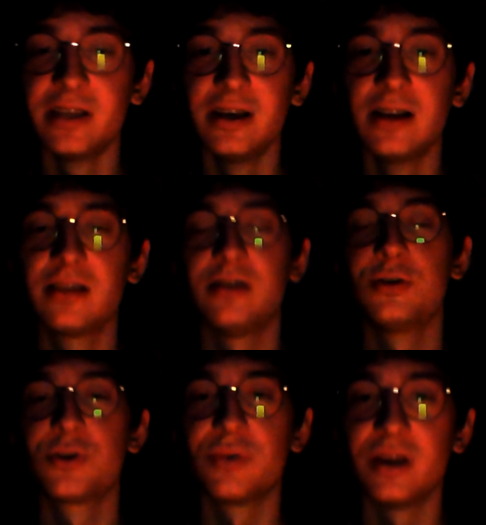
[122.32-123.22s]
yield, you
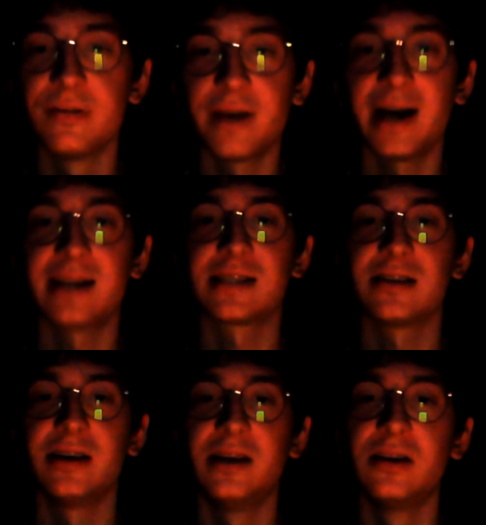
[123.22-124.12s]
should
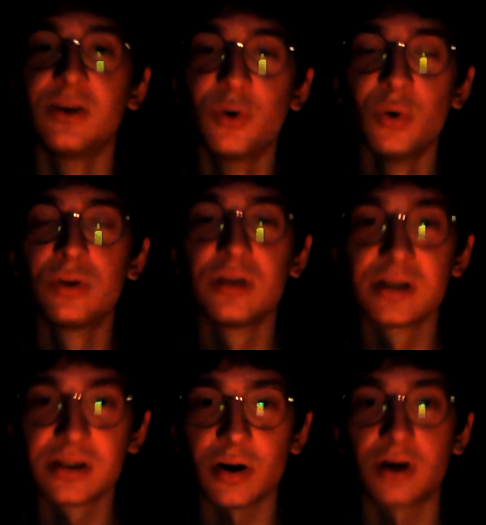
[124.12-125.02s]
invest in good
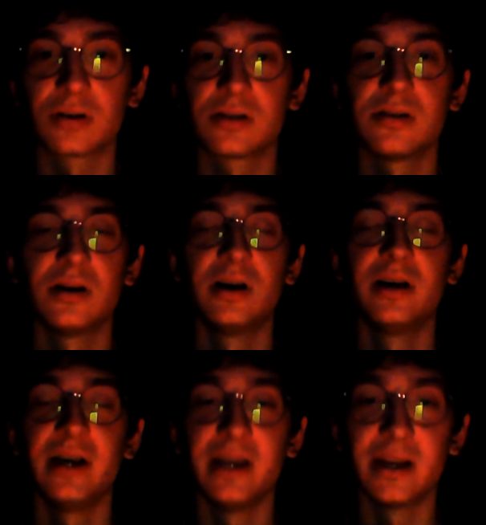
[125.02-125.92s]
stocks,
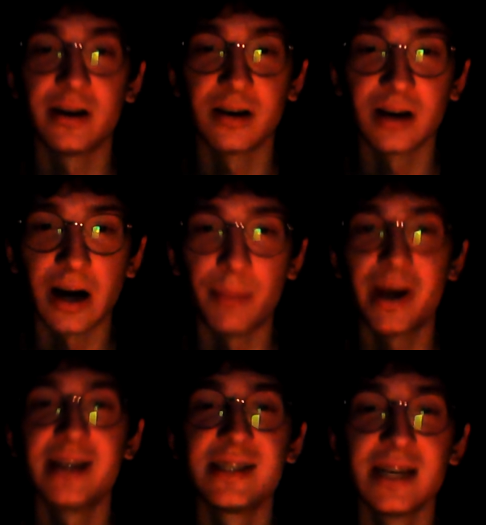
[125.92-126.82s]
in
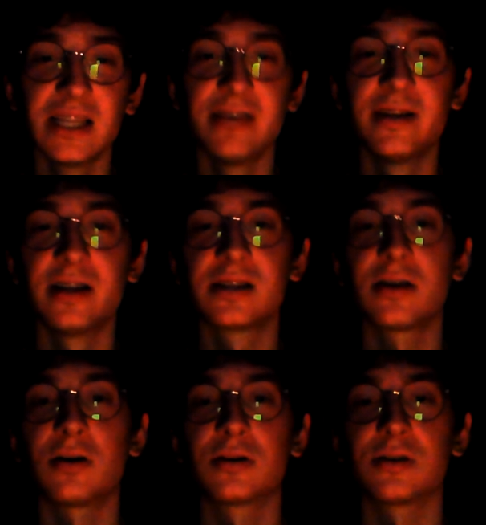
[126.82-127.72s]
amazing dividend
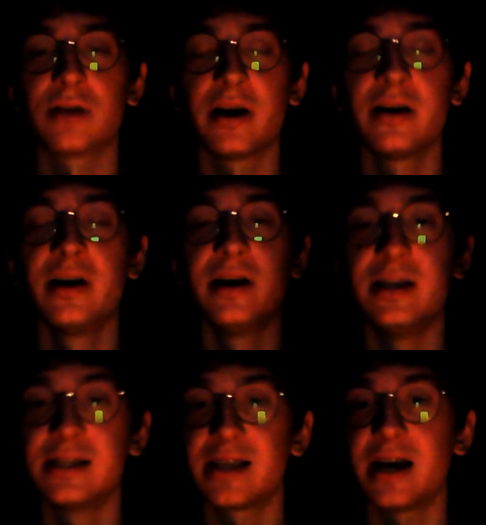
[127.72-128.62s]
stocks, okay,
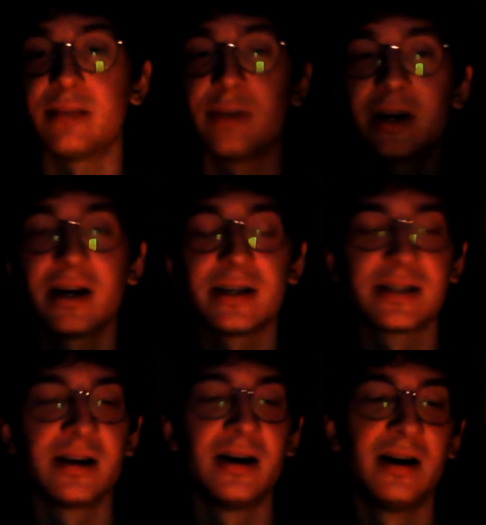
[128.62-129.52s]
instead,
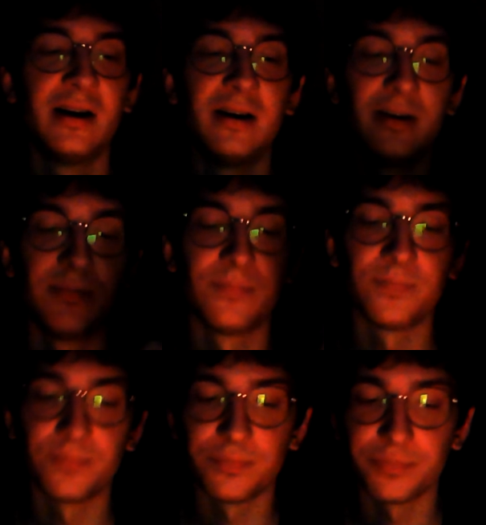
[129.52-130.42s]
because
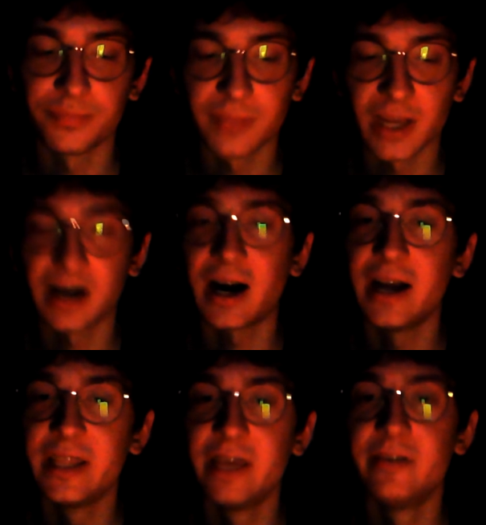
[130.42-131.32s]

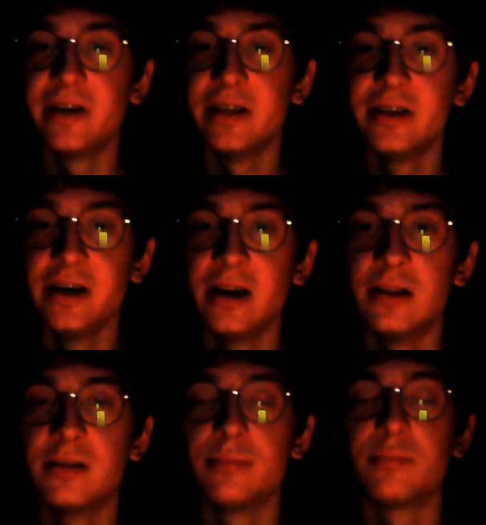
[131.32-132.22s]
high dividend
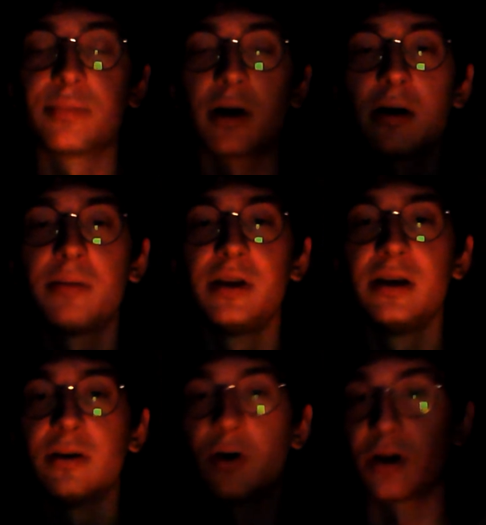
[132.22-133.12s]
yield
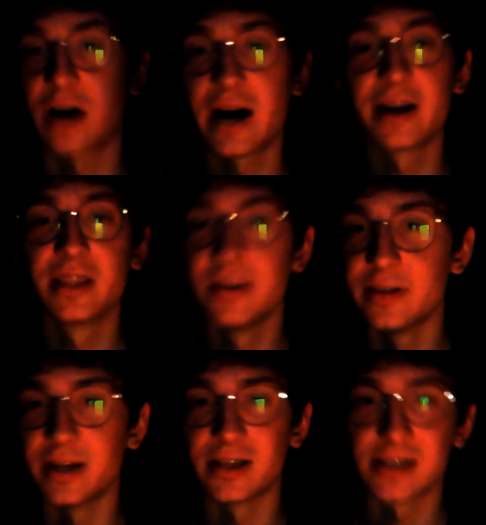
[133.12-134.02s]
probably, or higher
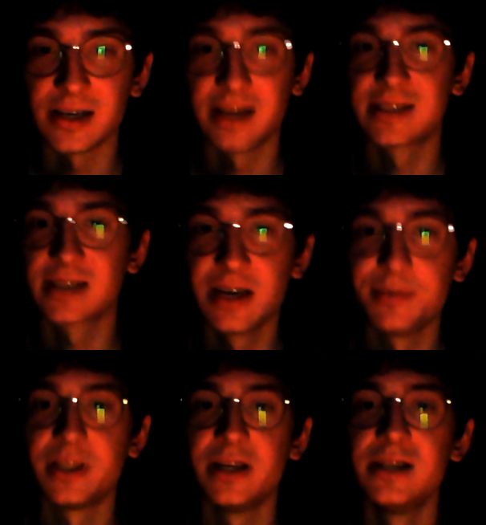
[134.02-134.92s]
dividends, let's
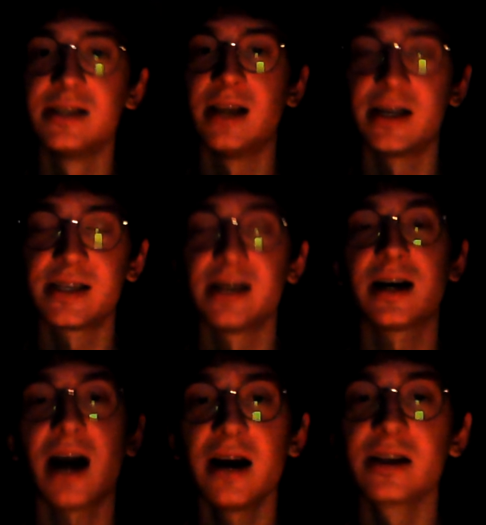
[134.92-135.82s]
keep it easy, let's say
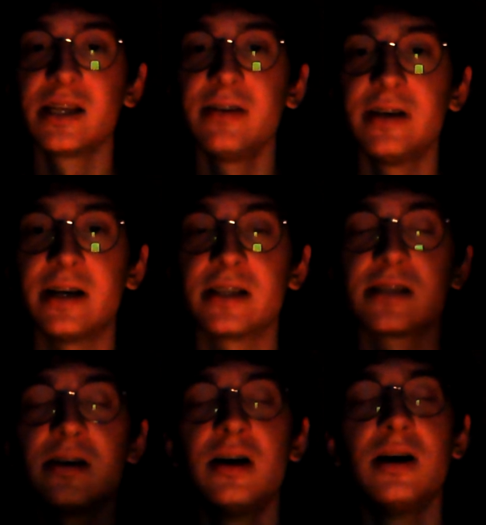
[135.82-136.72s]
higher dividends